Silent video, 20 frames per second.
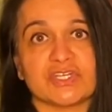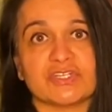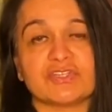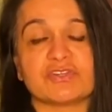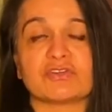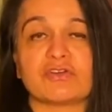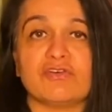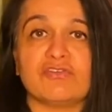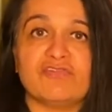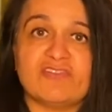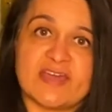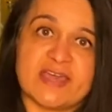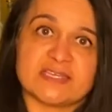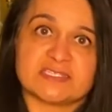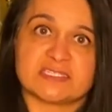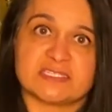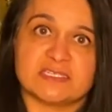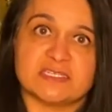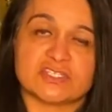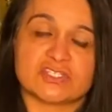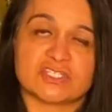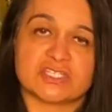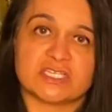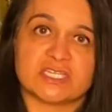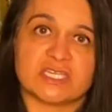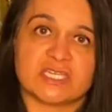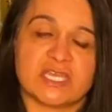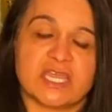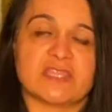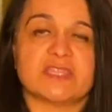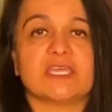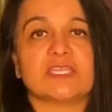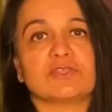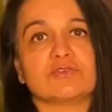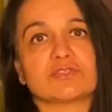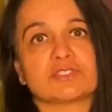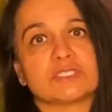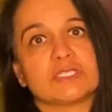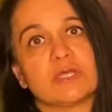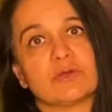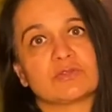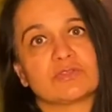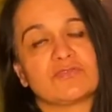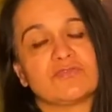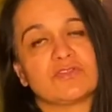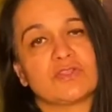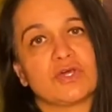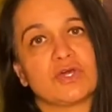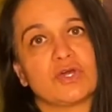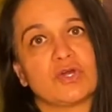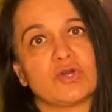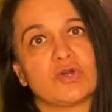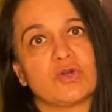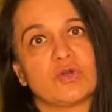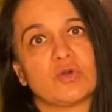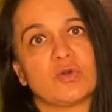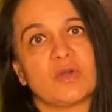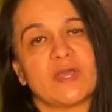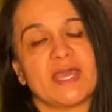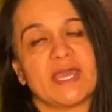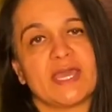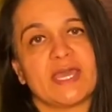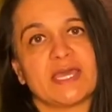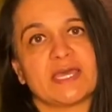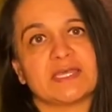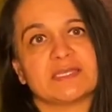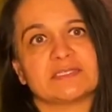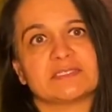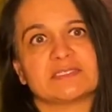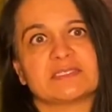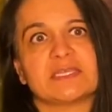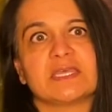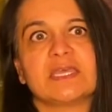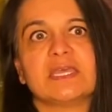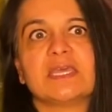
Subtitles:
You go fast initially and then you slow the flow as